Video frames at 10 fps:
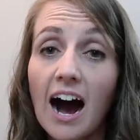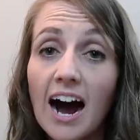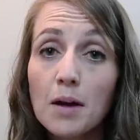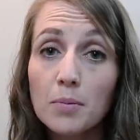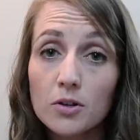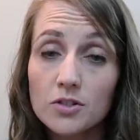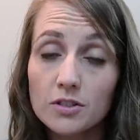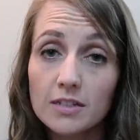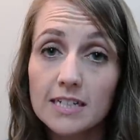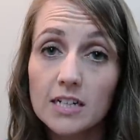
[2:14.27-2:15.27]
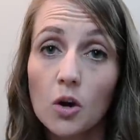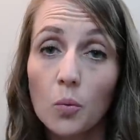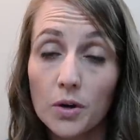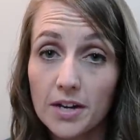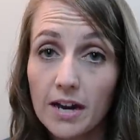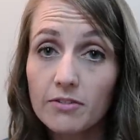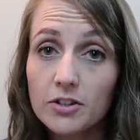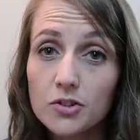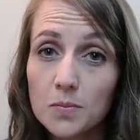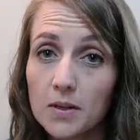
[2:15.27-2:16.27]
I personally would never
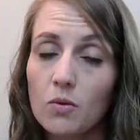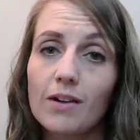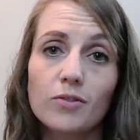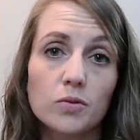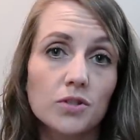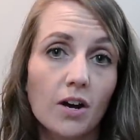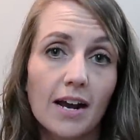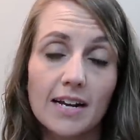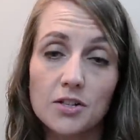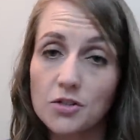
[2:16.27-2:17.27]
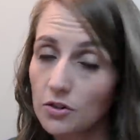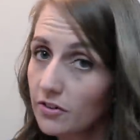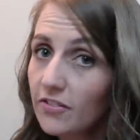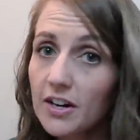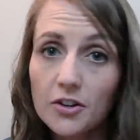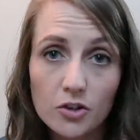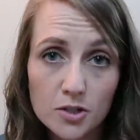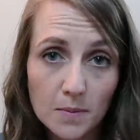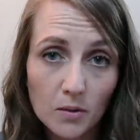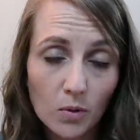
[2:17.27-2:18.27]
use a midwife who is not a certified
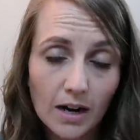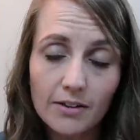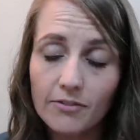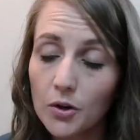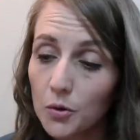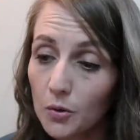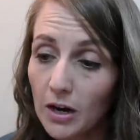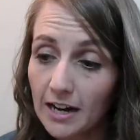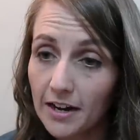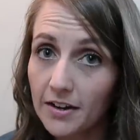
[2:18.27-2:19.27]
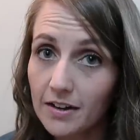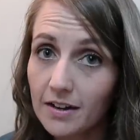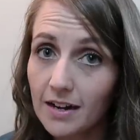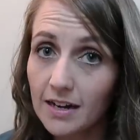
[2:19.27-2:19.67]
nurse midwife who had